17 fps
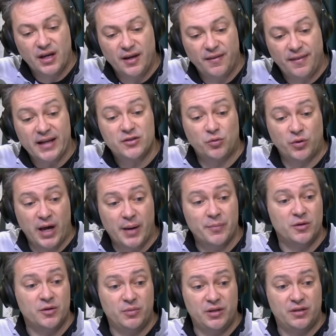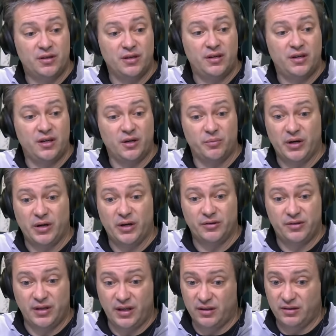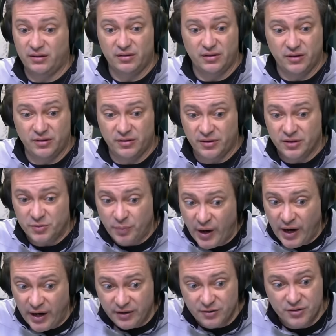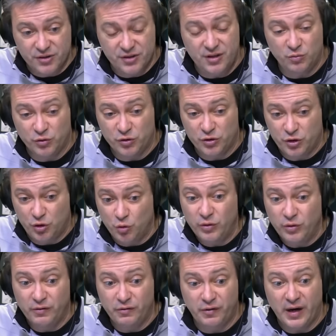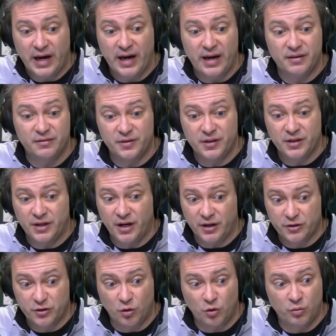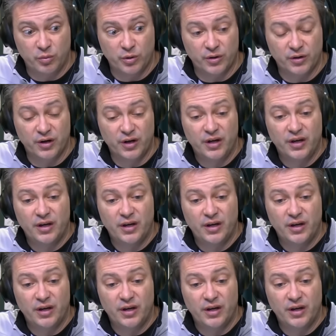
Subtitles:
that's what I'm going to be thinking about, that this Packers team was 2-5 in October,